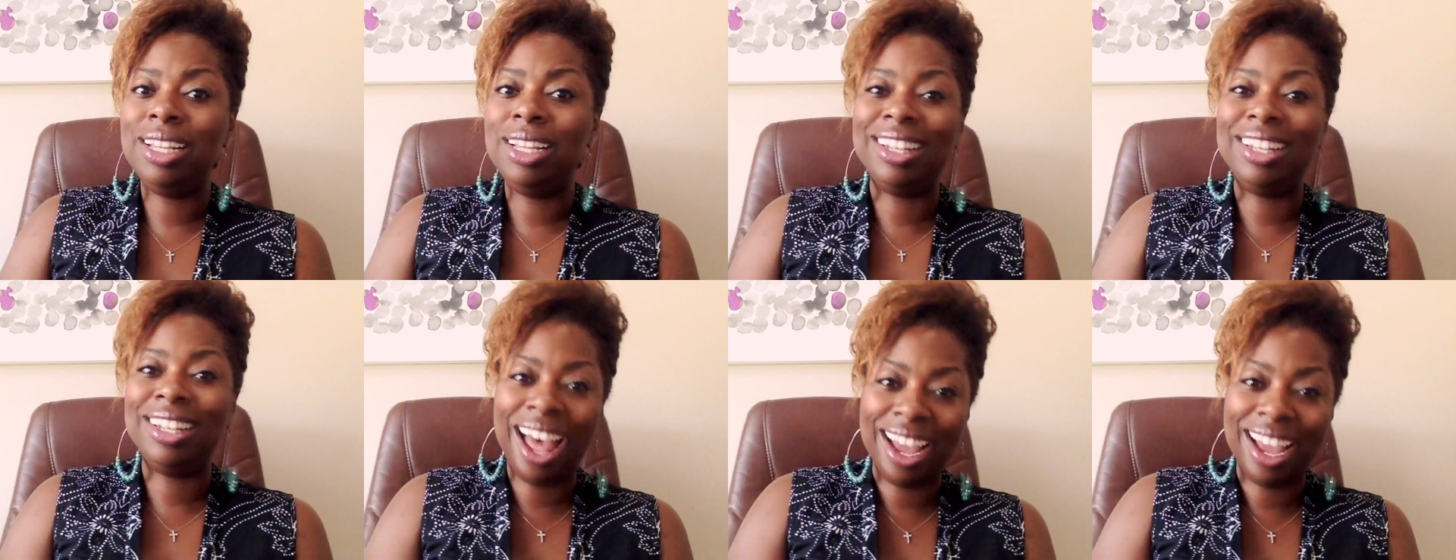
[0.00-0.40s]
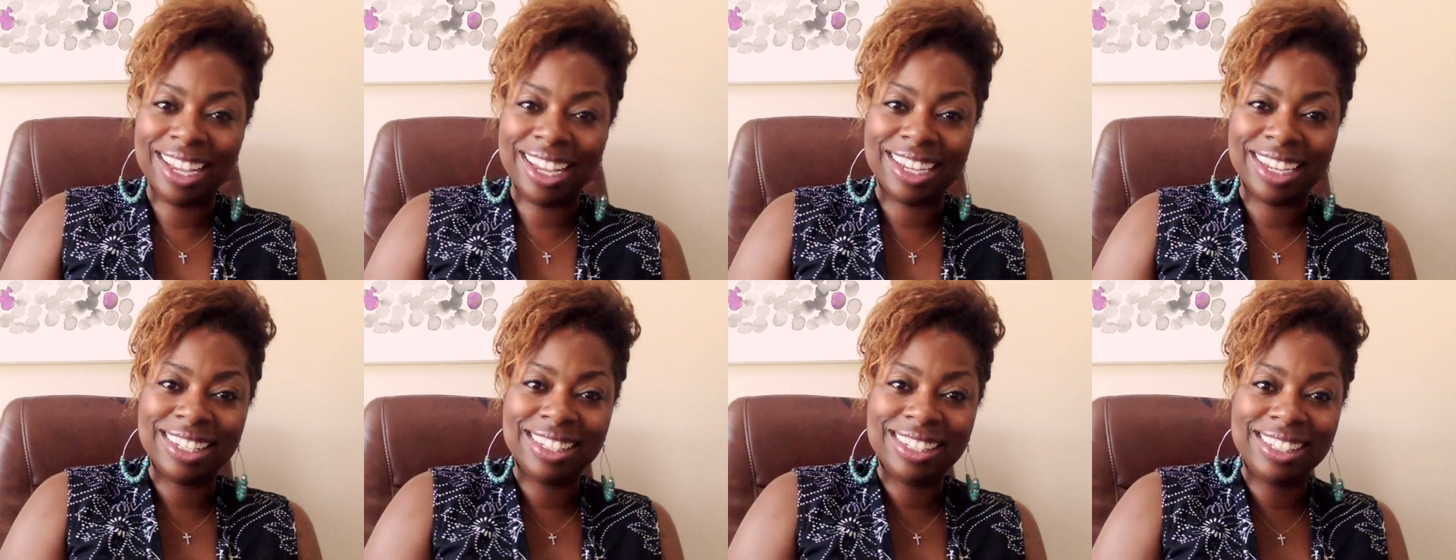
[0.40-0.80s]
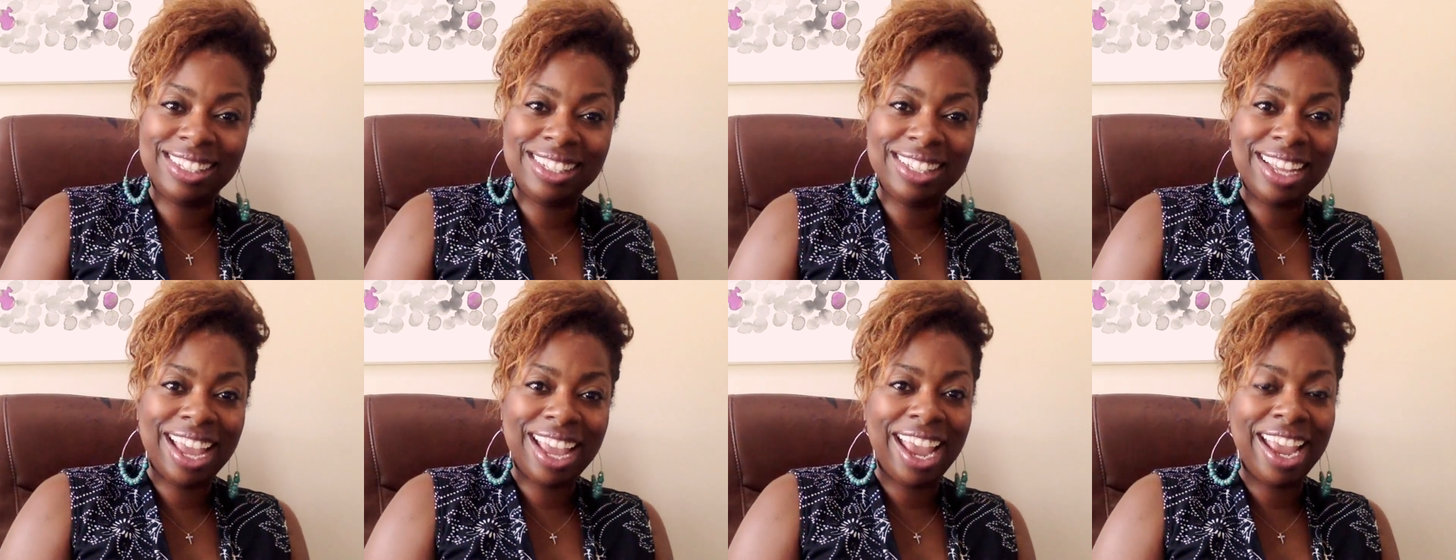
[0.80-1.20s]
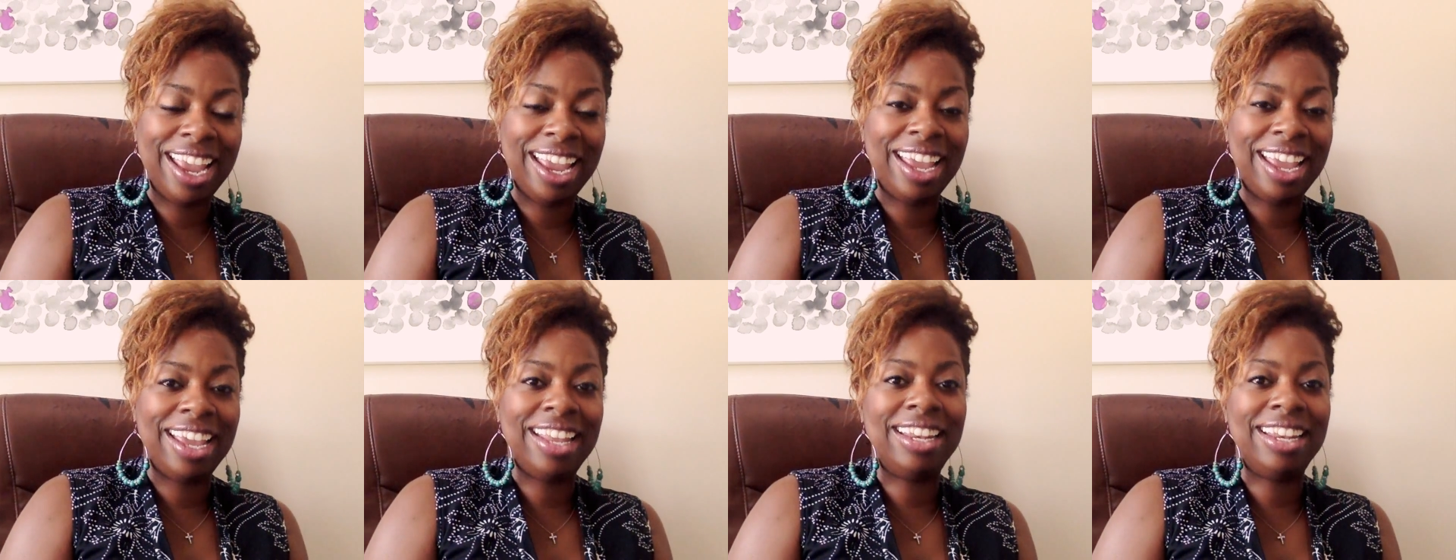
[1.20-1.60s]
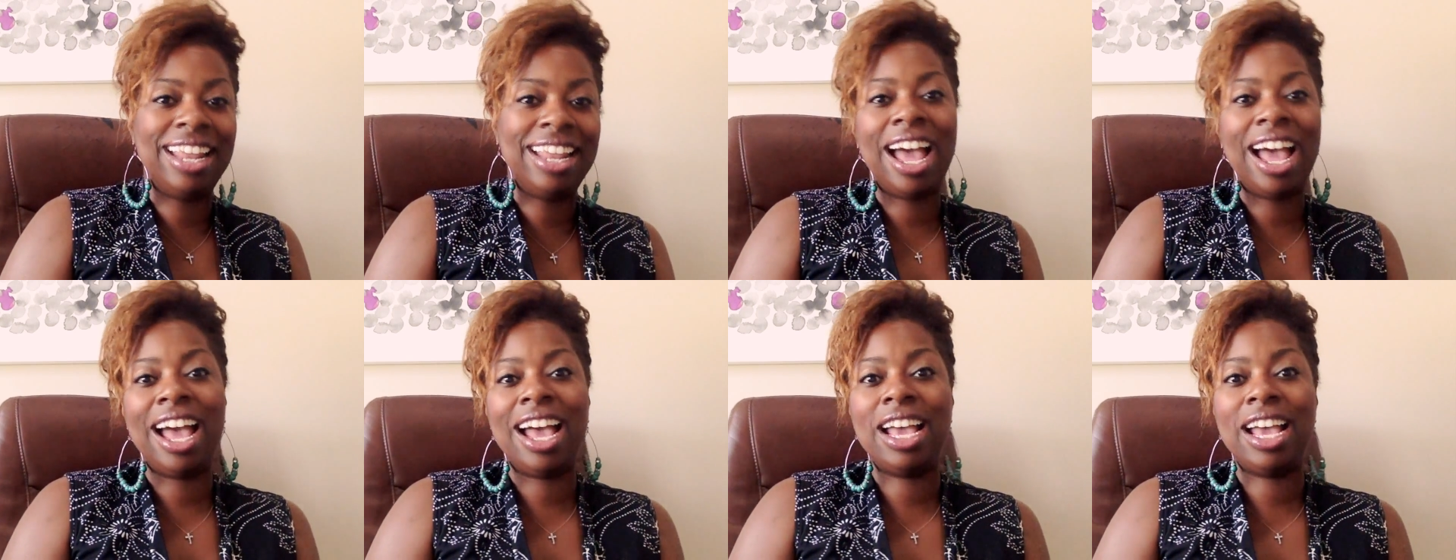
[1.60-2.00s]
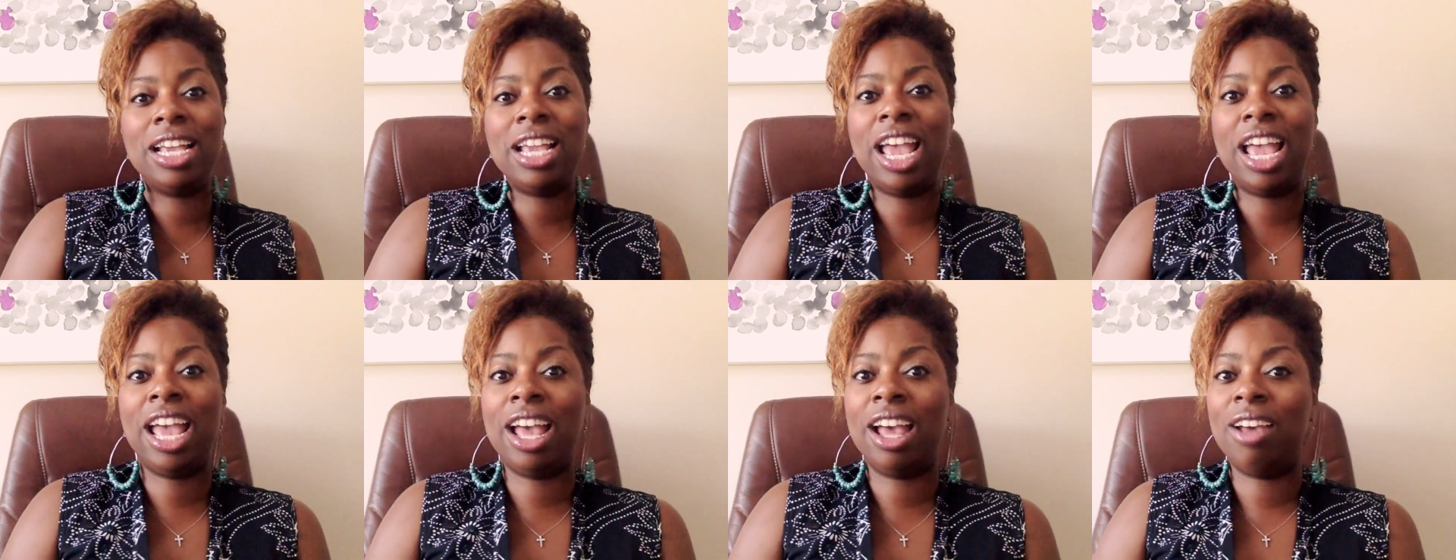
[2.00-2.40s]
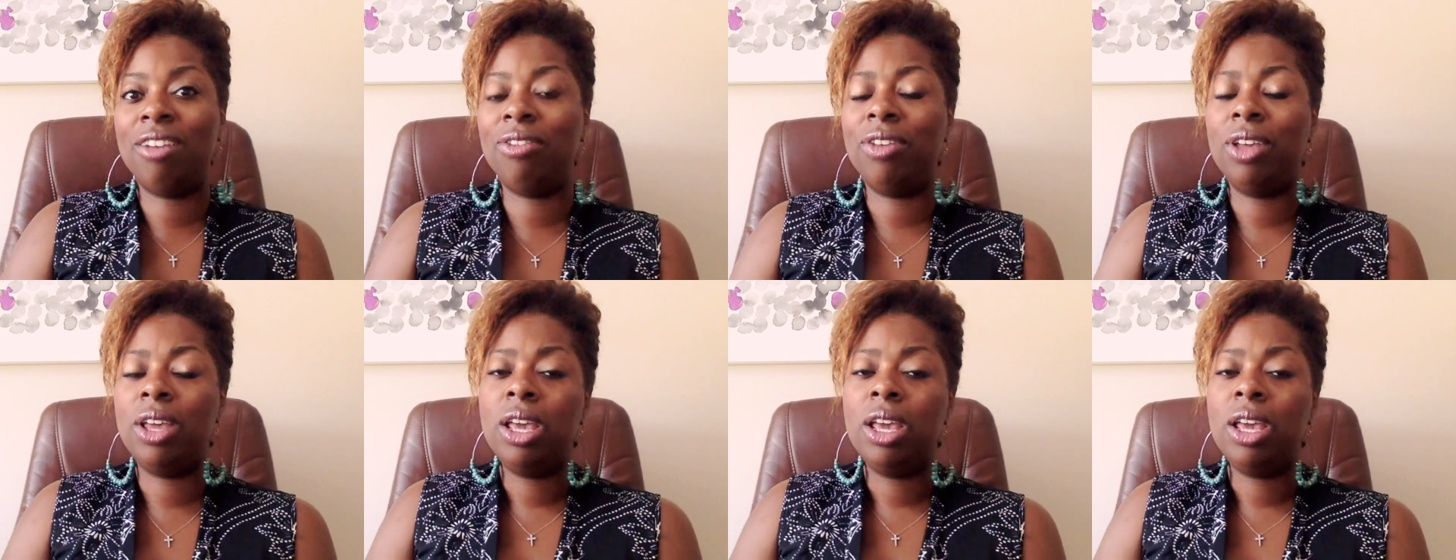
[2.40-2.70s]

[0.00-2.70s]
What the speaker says: clients, and I